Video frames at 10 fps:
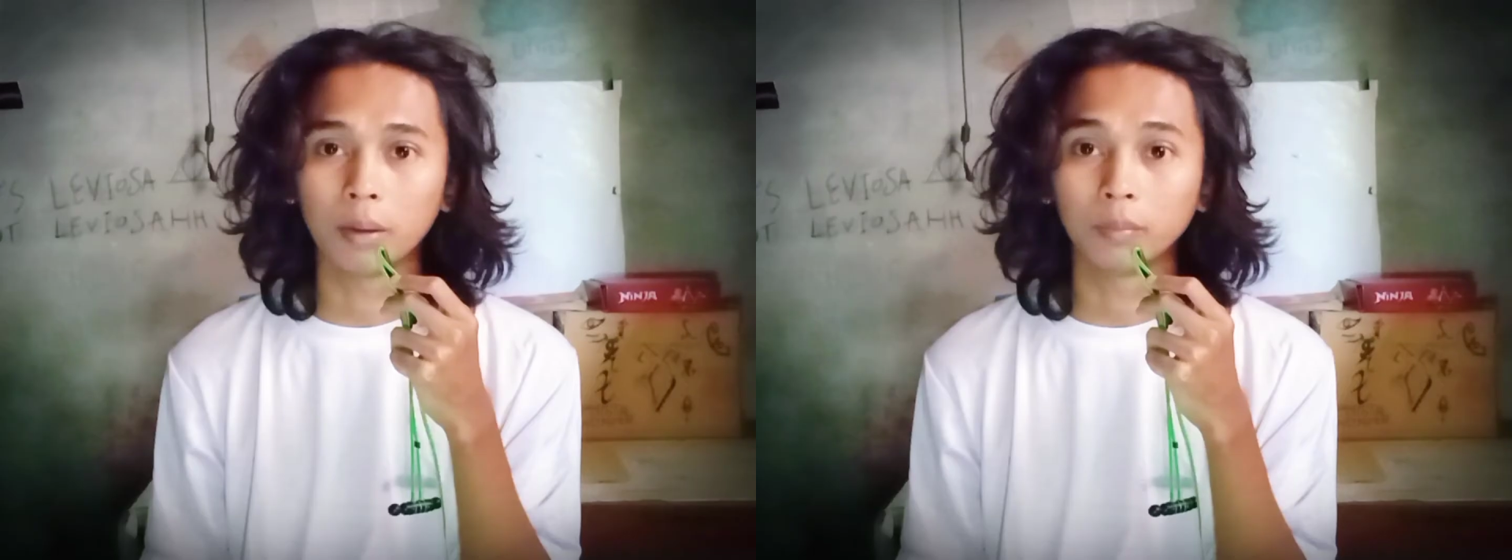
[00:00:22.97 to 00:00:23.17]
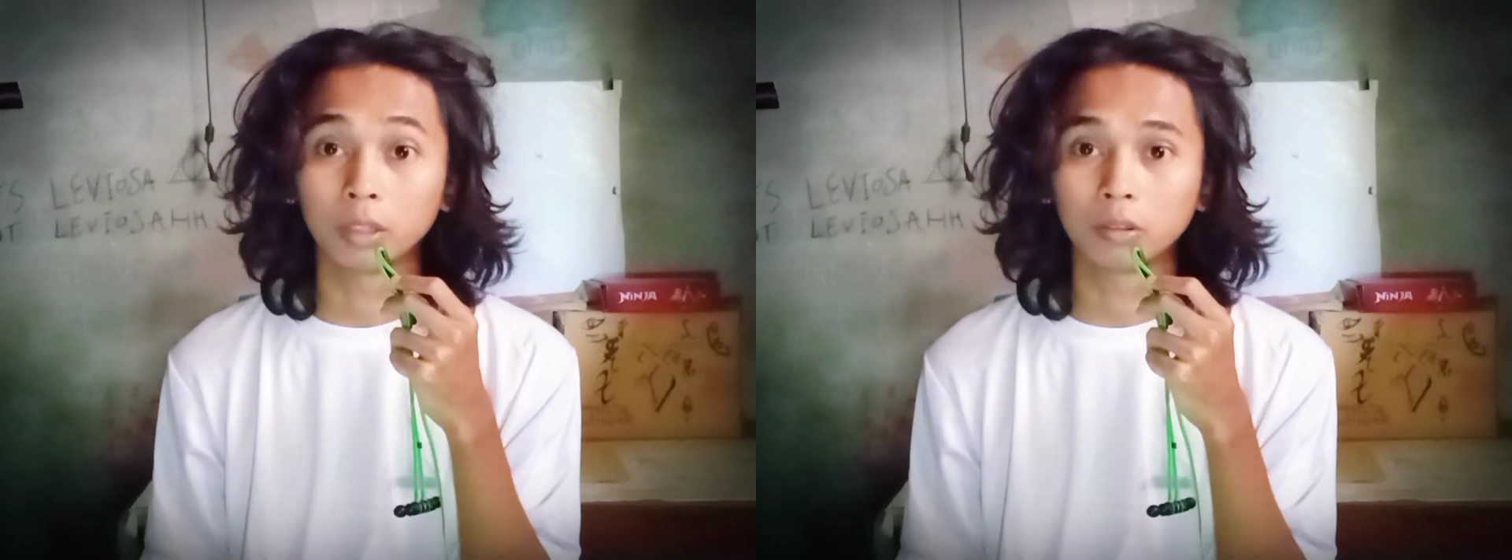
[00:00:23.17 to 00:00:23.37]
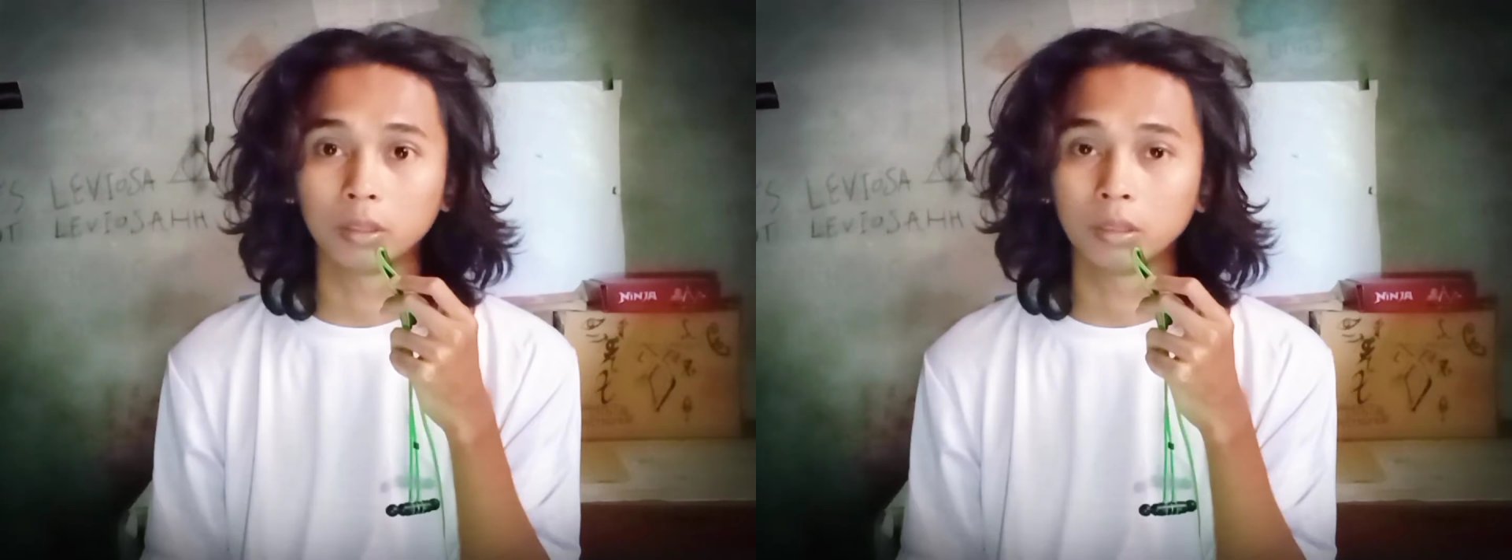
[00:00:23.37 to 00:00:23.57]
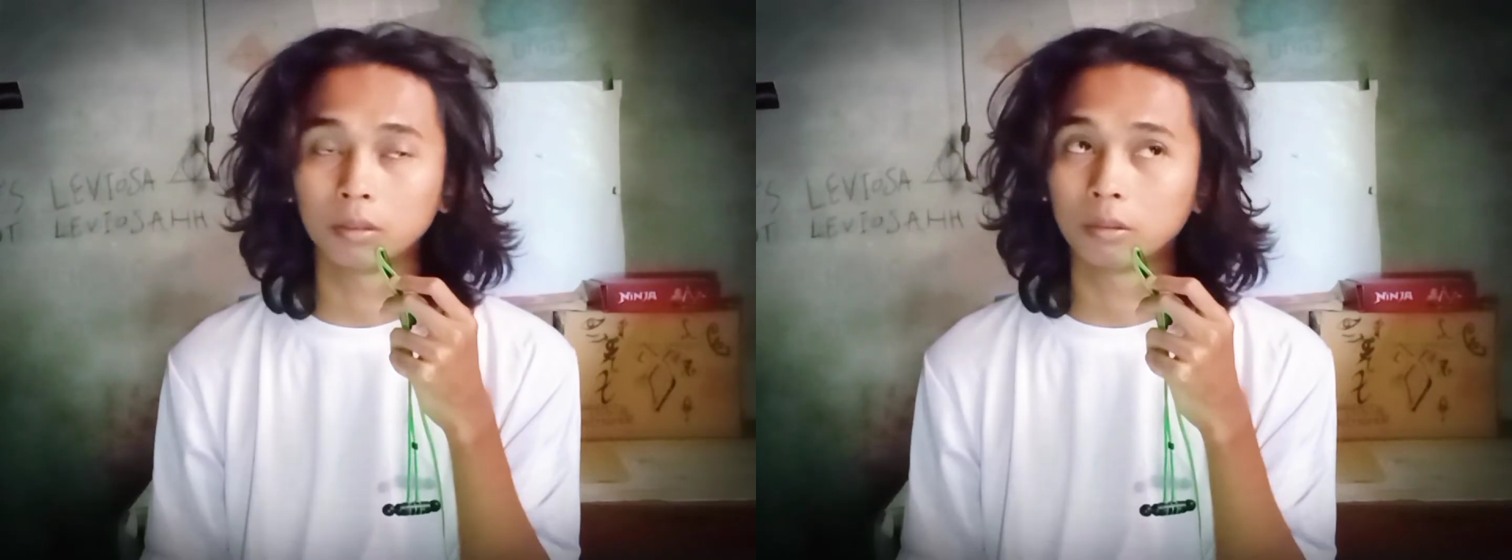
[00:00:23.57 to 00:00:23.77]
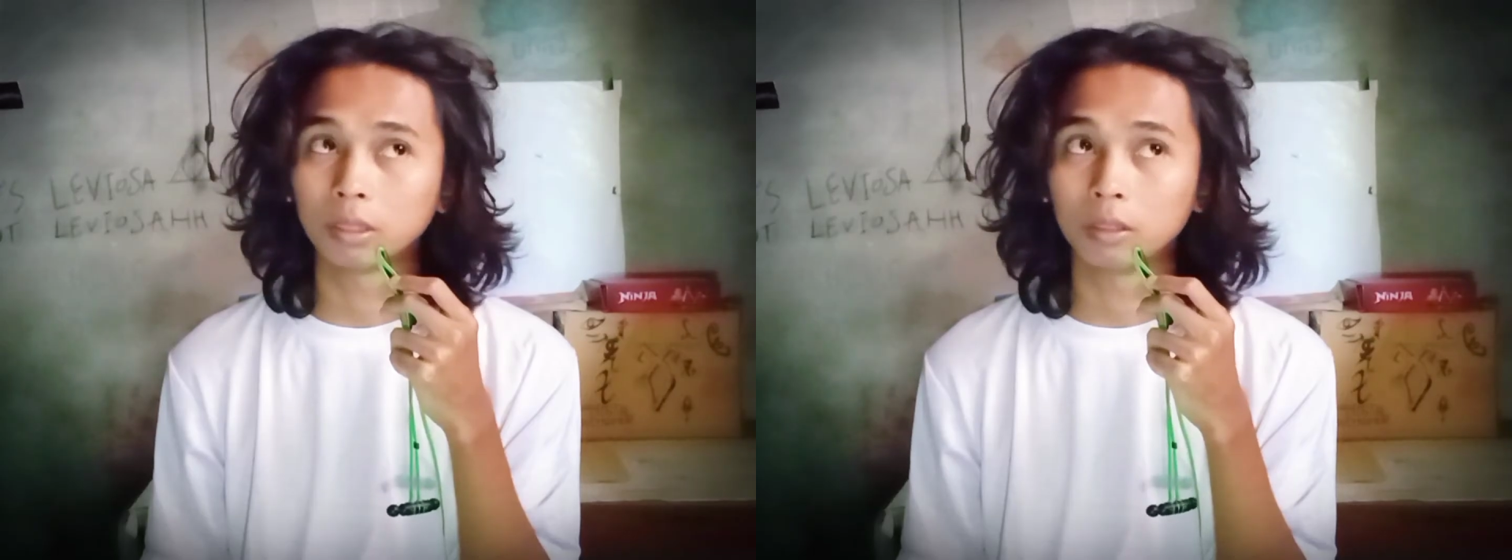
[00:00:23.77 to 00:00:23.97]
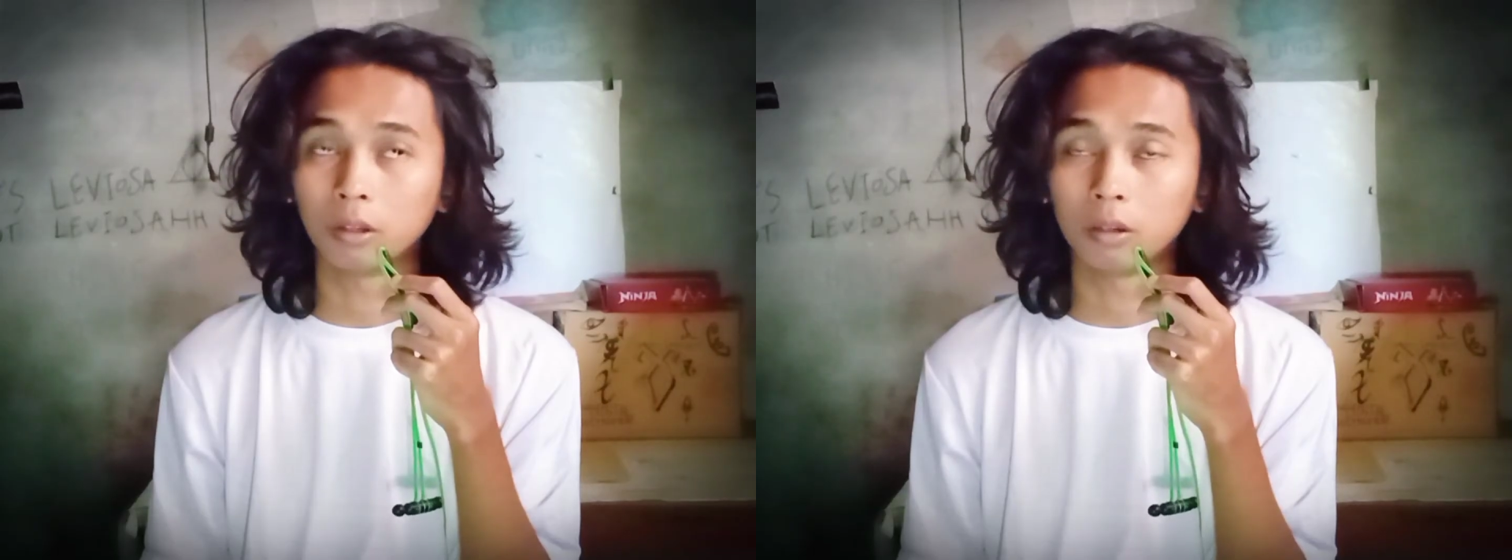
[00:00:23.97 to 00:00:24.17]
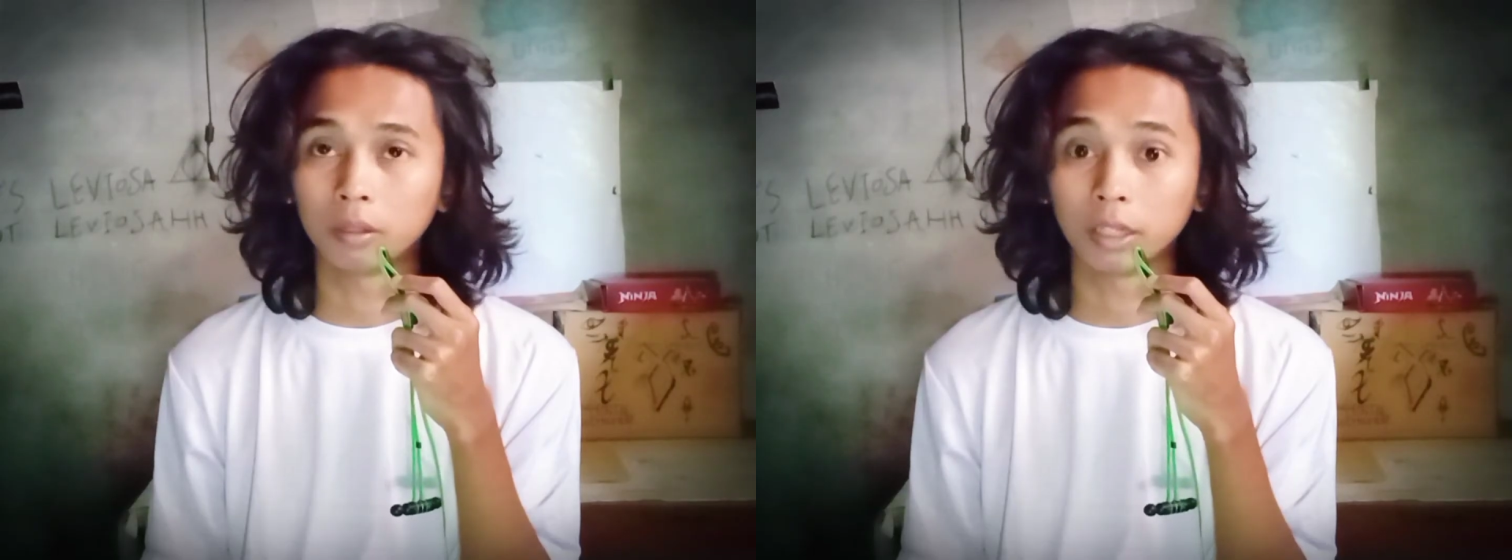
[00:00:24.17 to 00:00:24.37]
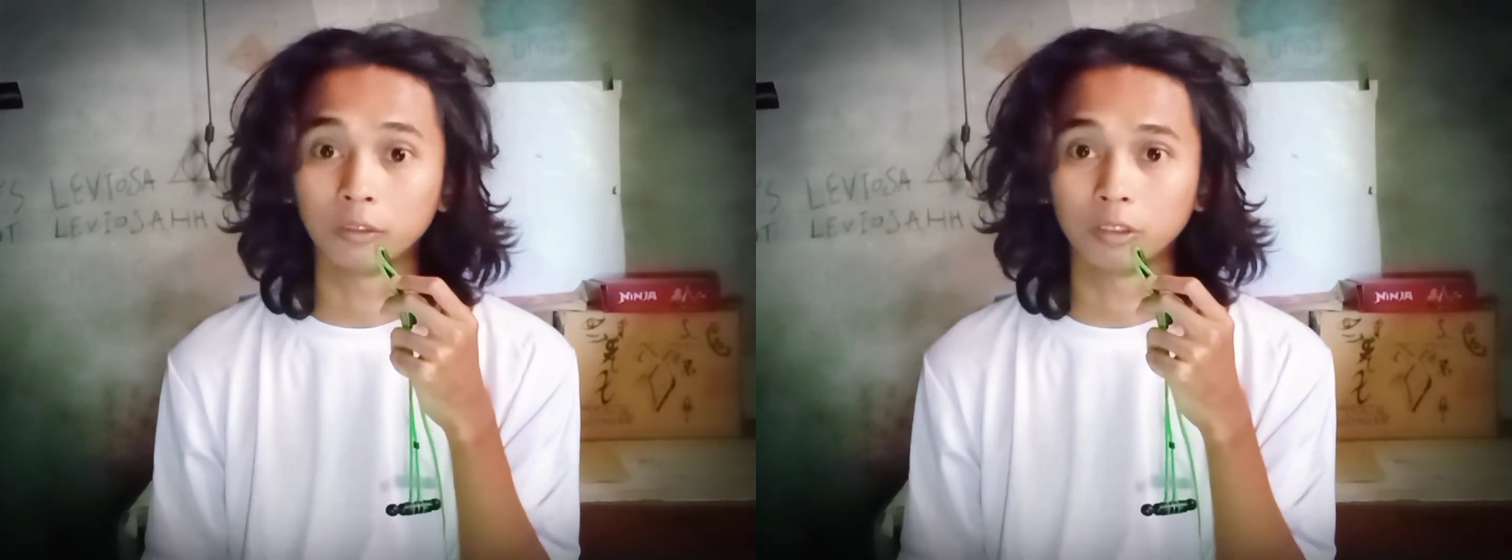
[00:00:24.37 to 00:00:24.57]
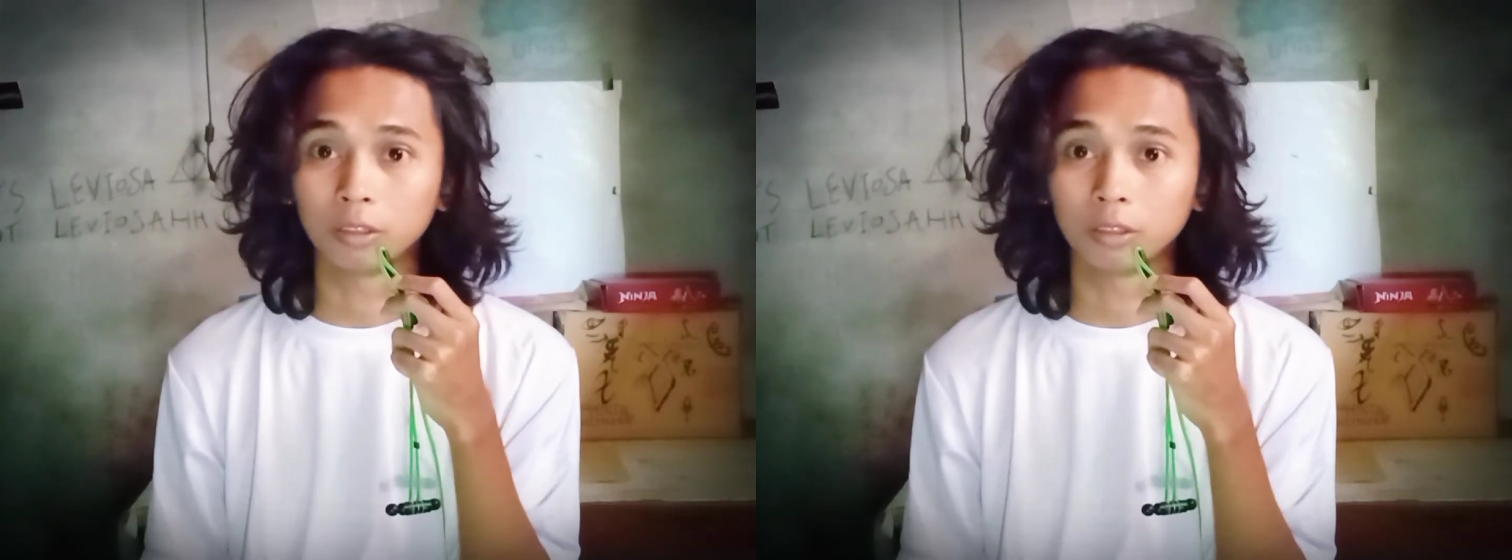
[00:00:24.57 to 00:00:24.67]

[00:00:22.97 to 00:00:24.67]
I'm not gonna read a long entry